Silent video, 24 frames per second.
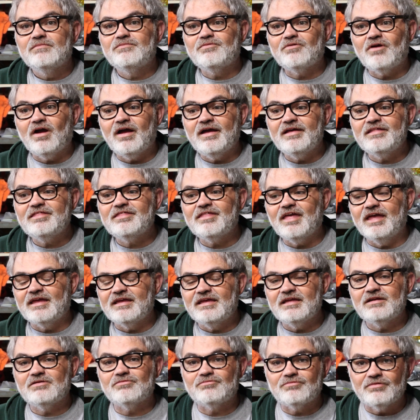price and
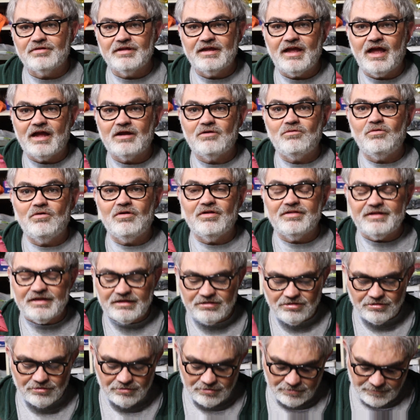get a really high quality
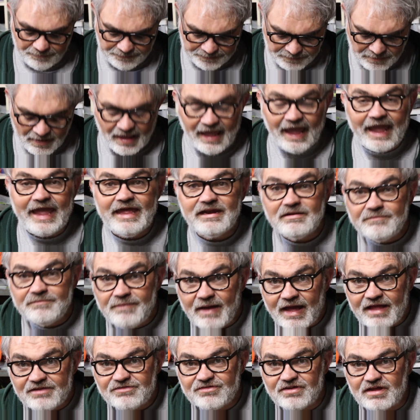tube and a
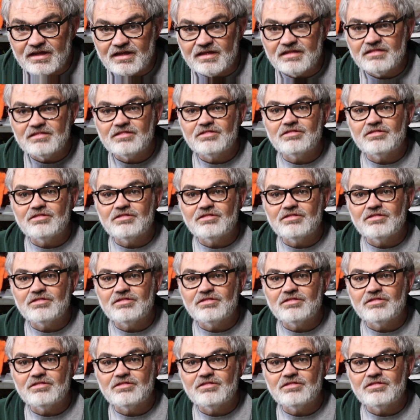patch kit.